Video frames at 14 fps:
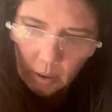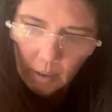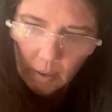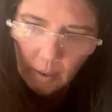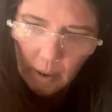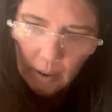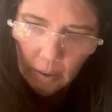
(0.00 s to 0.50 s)

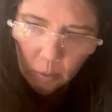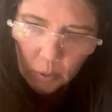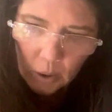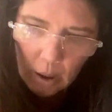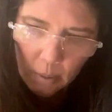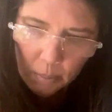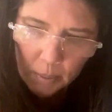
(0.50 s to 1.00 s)
Hey,
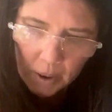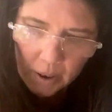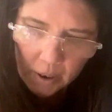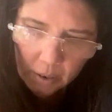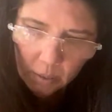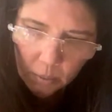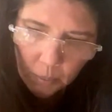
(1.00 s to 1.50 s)
Robin.
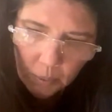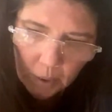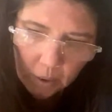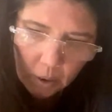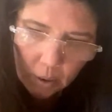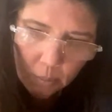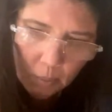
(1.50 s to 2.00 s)

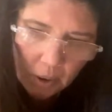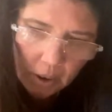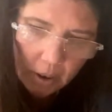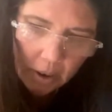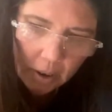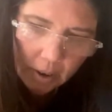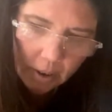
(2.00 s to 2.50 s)
Welcome in.